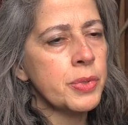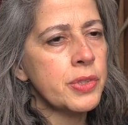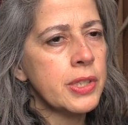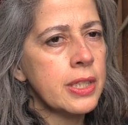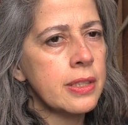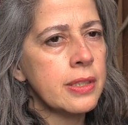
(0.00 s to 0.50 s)

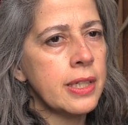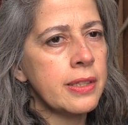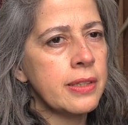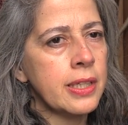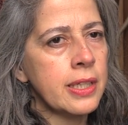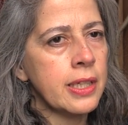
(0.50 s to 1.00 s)
music,
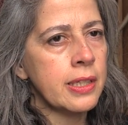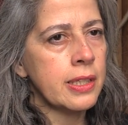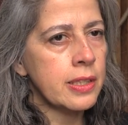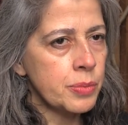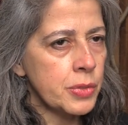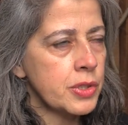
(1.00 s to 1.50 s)
and thinking
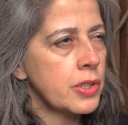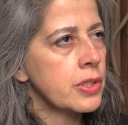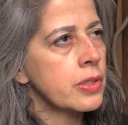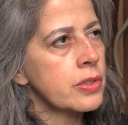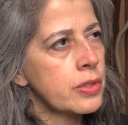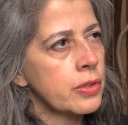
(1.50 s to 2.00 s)
that
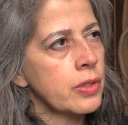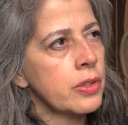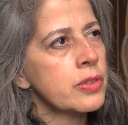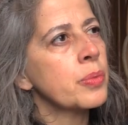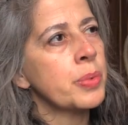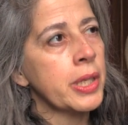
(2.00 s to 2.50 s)
musicians could
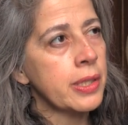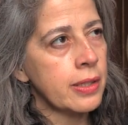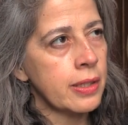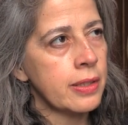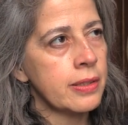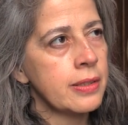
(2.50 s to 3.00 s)
also play
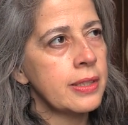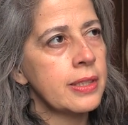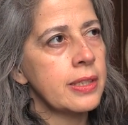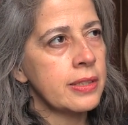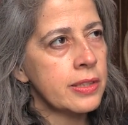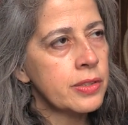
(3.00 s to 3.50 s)
there,
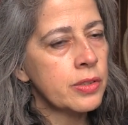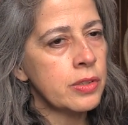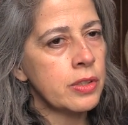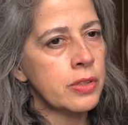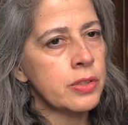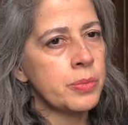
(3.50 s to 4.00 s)
and this
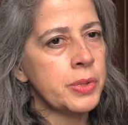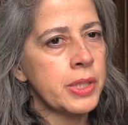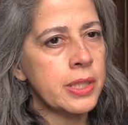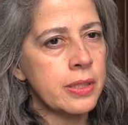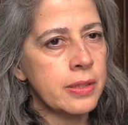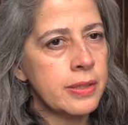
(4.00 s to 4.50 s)
could also
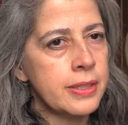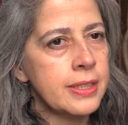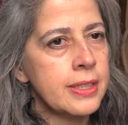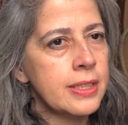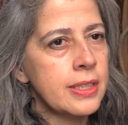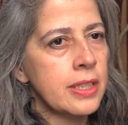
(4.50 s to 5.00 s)
be
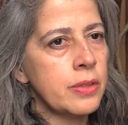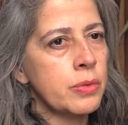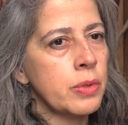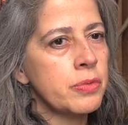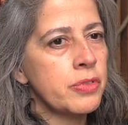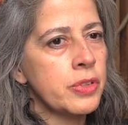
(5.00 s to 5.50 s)
a
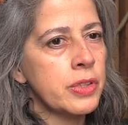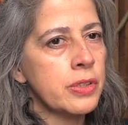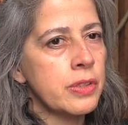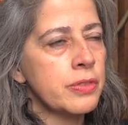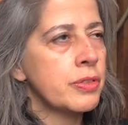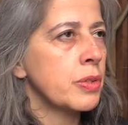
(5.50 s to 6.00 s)
room
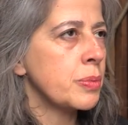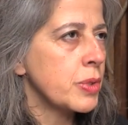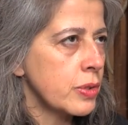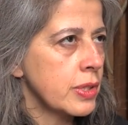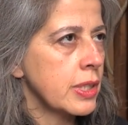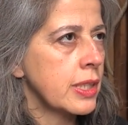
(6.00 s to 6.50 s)
for
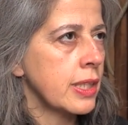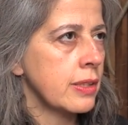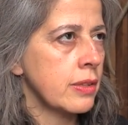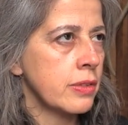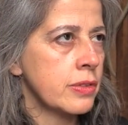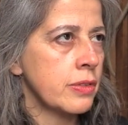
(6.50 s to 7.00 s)
music,
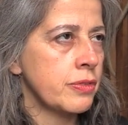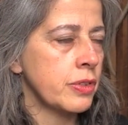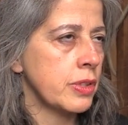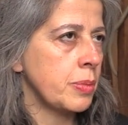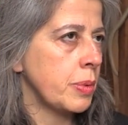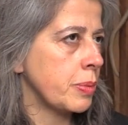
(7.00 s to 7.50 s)
and also
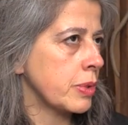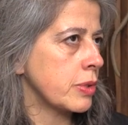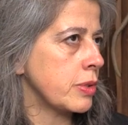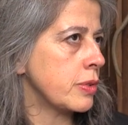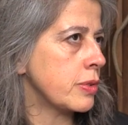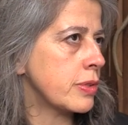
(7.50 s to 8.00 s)
for the people who
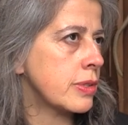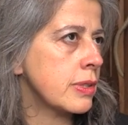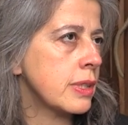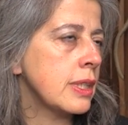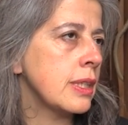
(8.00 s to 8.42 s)
use,